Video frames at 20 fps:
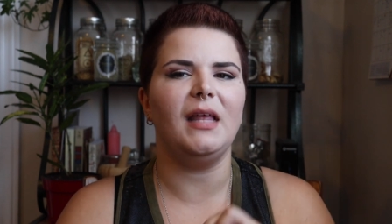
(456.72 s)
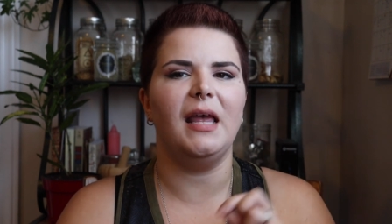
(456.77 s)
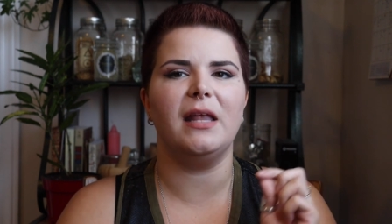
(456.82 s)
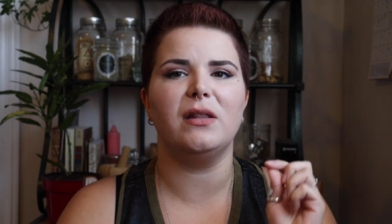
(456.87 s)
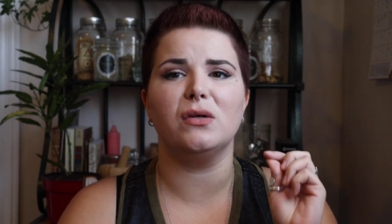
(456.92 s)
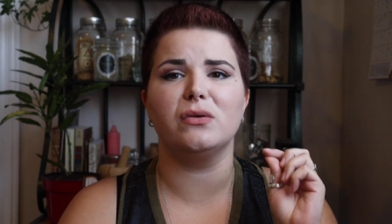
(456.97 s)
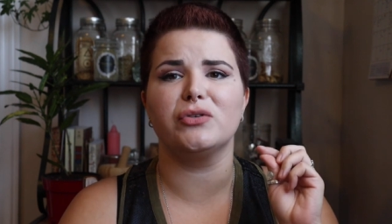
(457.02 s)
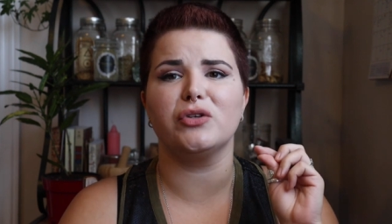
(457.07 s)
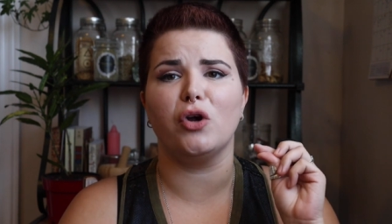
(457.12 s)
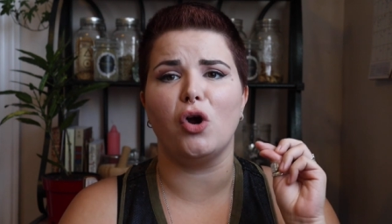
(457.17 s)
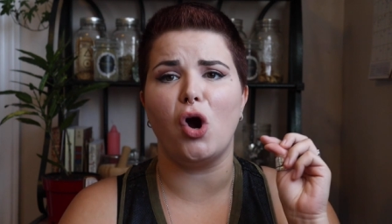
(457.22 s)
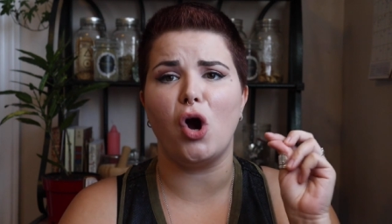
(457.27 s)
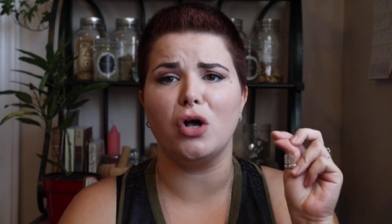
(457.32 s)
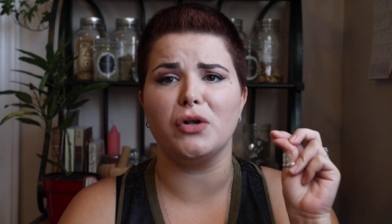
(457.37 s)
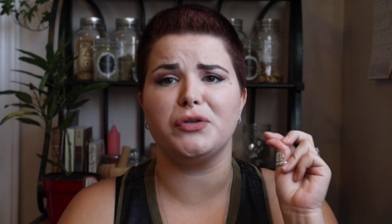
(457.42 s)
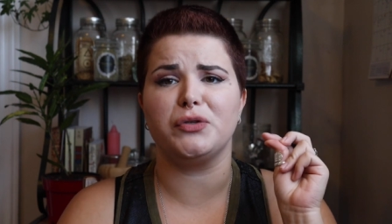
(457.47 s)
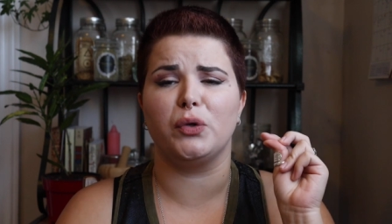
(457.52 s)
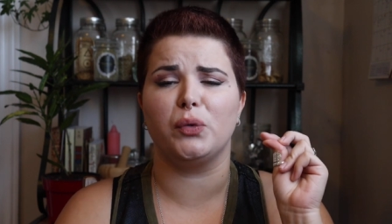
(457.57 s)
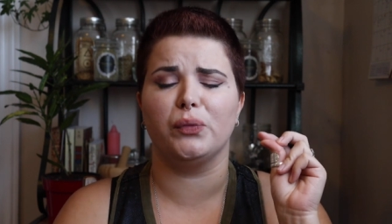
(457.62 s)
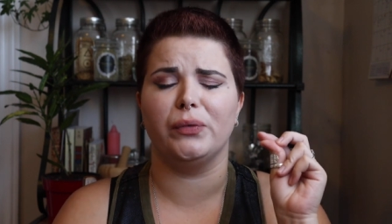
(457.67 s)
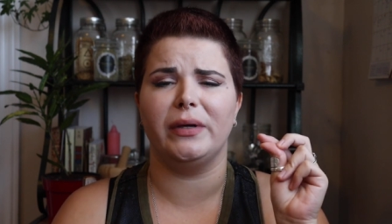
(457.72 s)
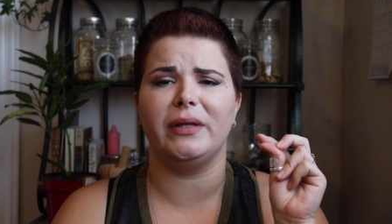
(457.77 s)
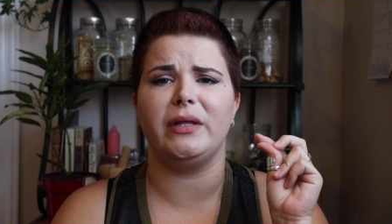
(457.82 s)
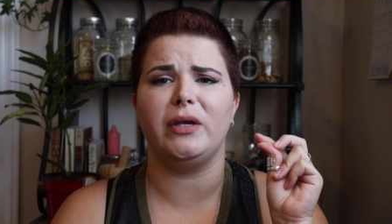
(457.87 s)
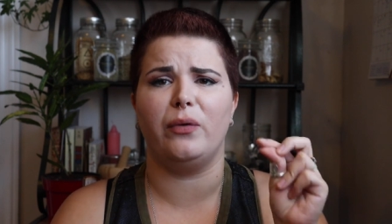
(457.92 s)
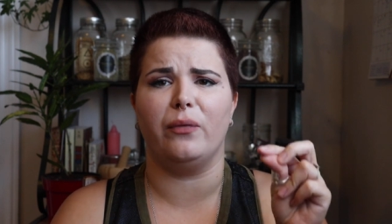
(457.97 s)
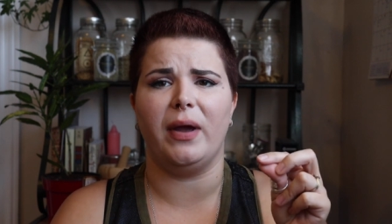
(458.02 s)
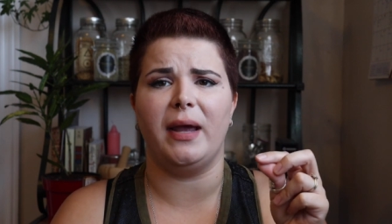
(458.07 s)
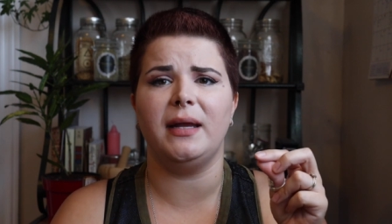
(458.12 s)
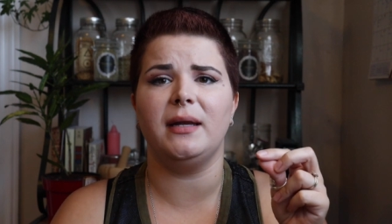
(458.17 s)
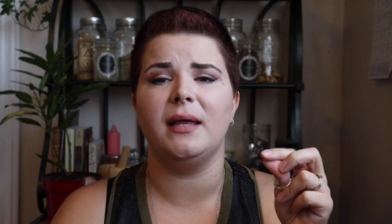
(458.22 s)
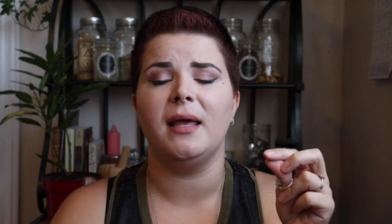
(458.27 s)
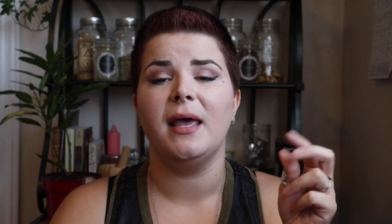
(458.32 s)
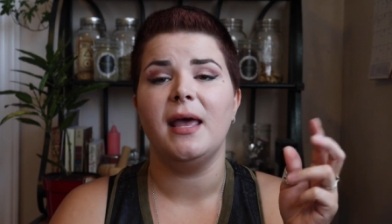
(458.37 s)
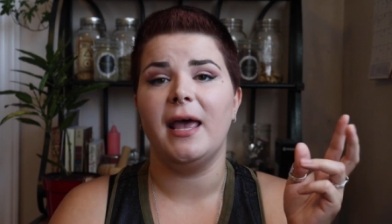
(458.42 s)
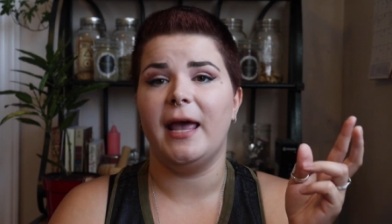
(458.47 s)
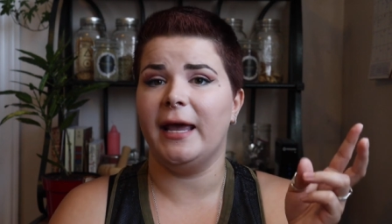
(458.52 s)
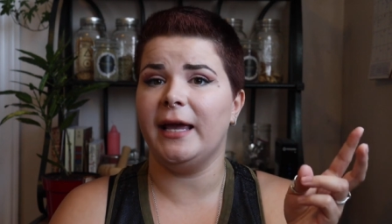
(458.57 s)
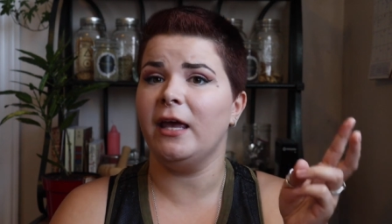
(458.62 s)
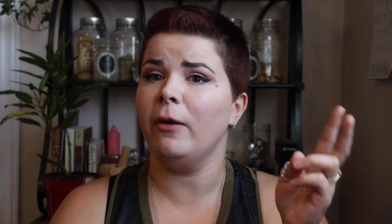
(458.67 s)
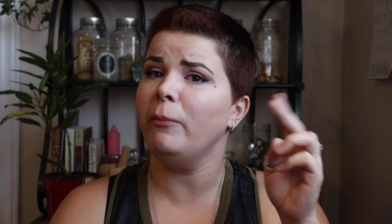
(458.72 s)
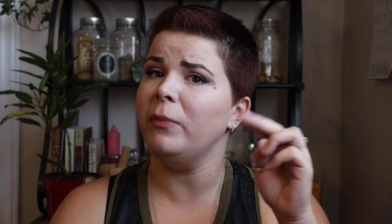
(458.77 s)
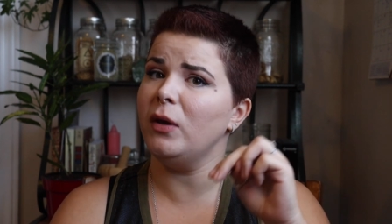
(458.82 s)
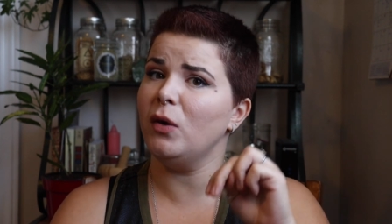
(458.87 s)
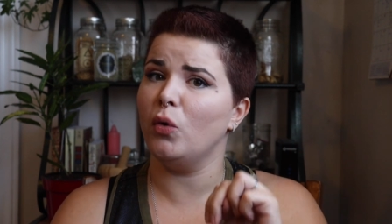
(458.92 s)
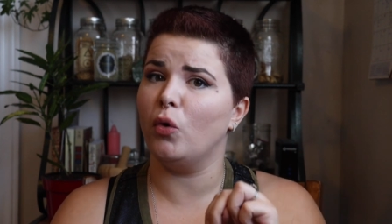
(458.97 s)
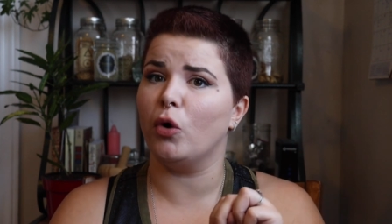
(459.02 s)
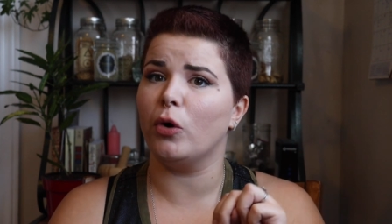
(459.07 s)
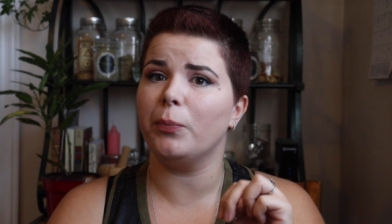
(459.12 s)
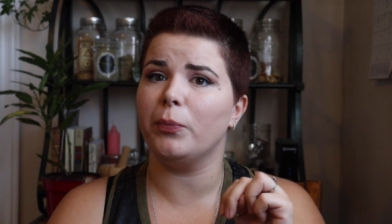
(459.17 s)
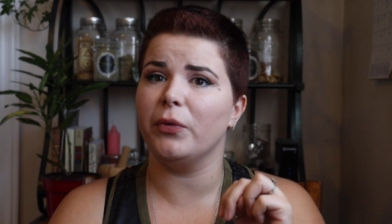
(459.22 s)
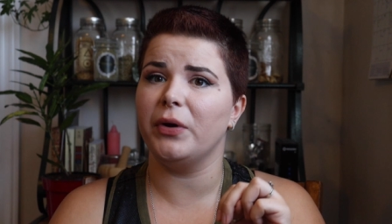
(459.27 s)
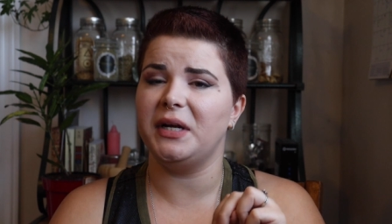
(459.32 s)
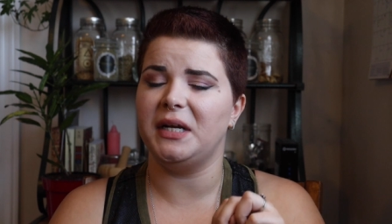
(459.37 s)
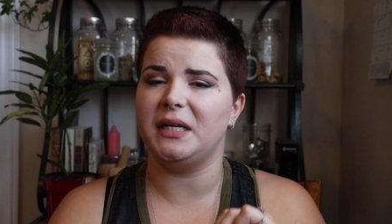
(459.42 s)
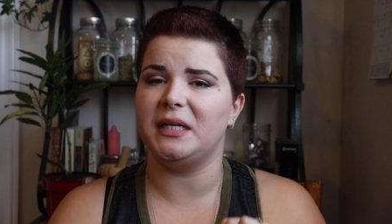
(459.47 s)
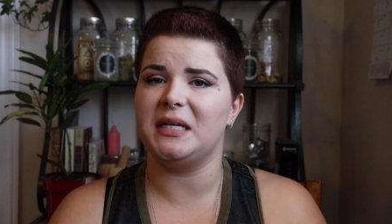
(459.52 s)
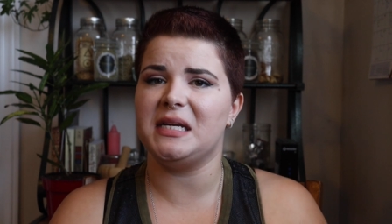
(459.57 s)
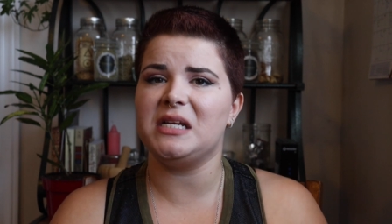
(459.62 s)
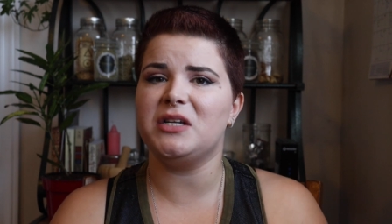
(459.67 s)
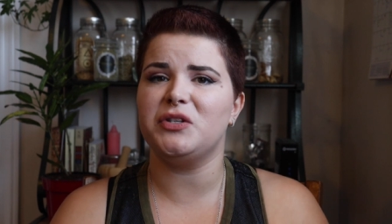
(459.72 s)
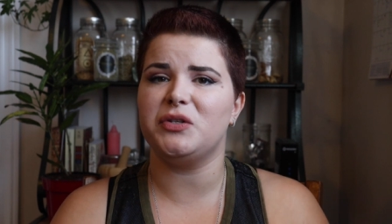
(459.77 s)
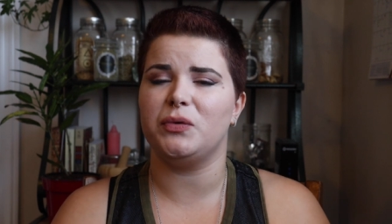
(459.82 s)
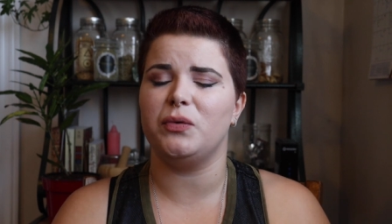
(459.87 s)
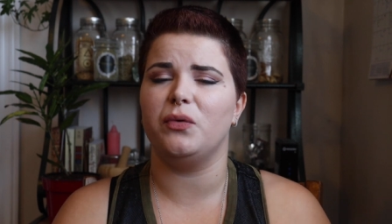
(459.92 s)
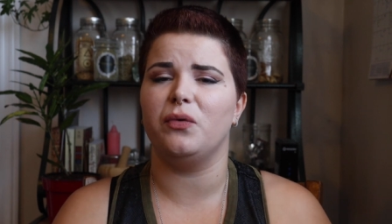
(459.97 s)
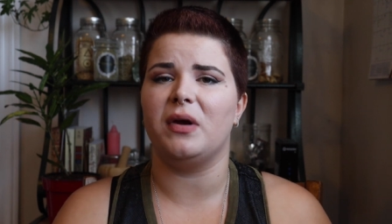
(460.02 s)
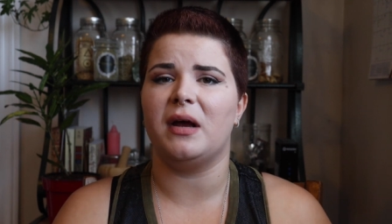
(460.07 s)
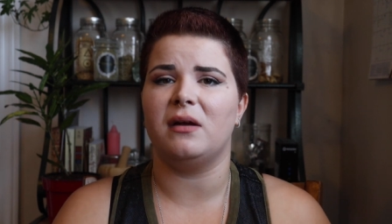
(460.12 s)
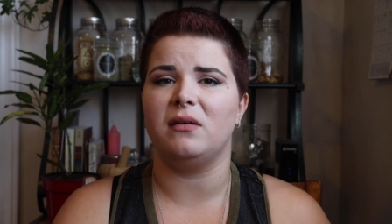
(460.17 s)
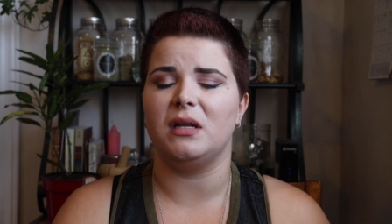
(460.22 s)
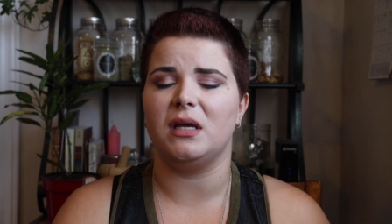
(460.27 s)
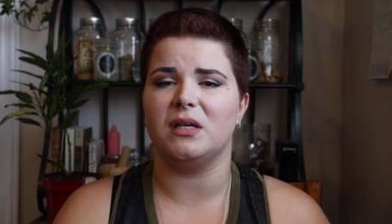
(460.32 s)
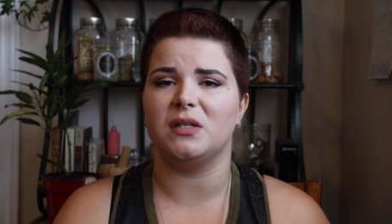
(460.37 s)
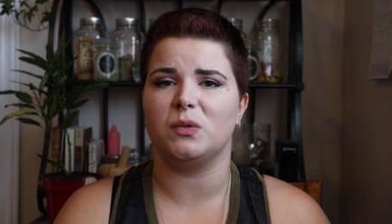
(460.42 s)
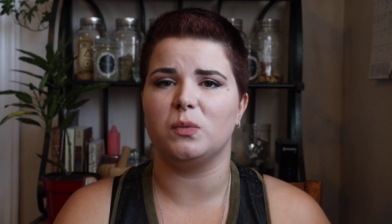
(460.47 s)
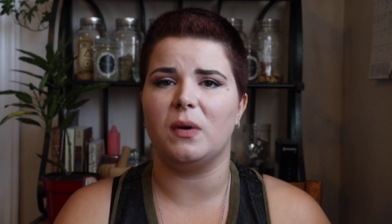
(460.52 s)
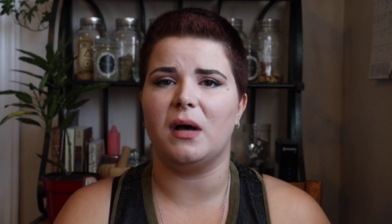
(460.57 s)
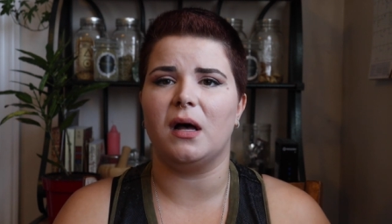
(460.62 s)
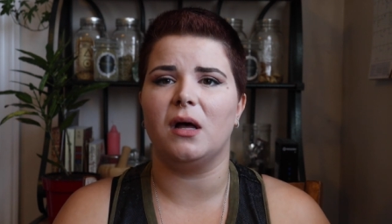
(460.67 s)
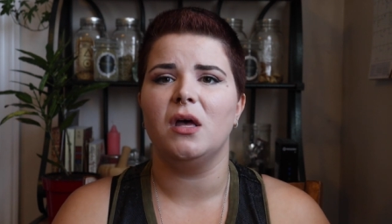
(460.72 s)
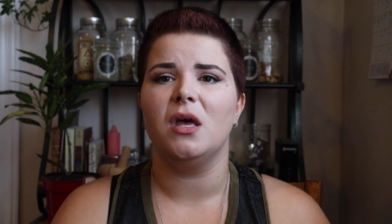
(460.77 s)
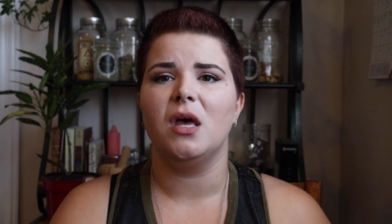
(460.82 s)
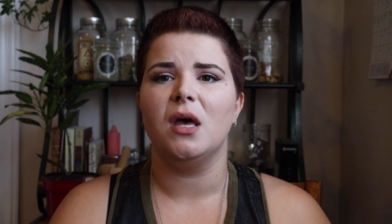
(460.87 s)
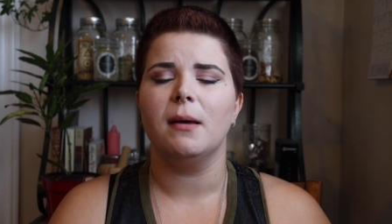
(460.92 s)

and those are also really great and can be incorporated into grounding as well.